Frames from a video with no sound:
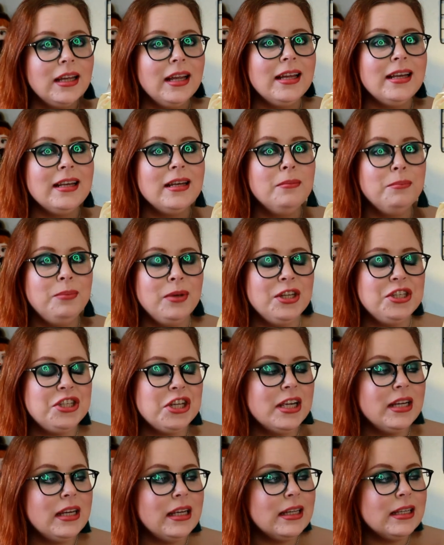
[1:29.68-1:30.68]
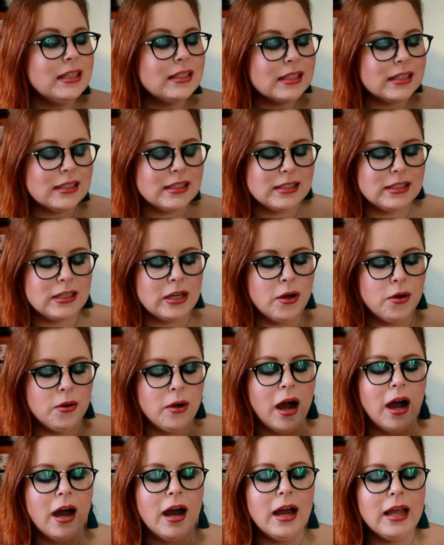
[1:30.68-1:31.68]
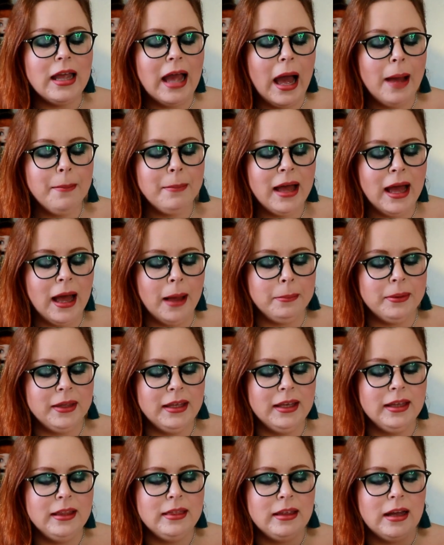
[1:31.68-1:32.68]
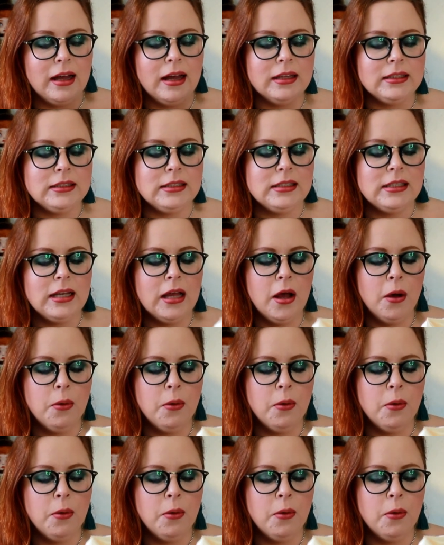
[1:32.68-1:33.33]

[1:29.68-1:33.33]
in BJDs, so I am happy that